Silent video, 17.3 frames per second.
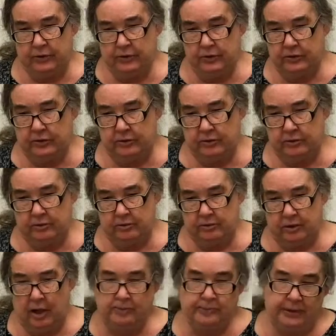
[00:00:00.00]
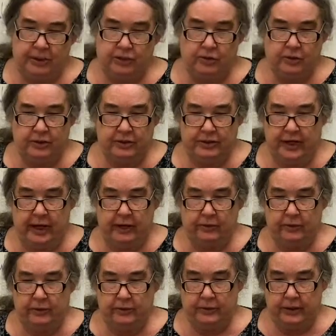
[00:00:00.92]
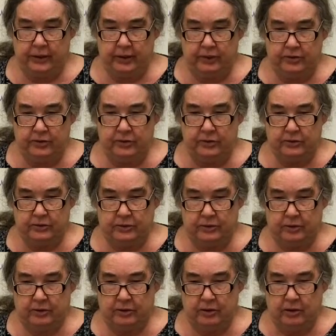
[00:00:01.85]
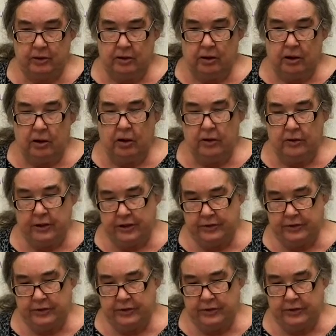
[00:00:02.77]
You can download into your own.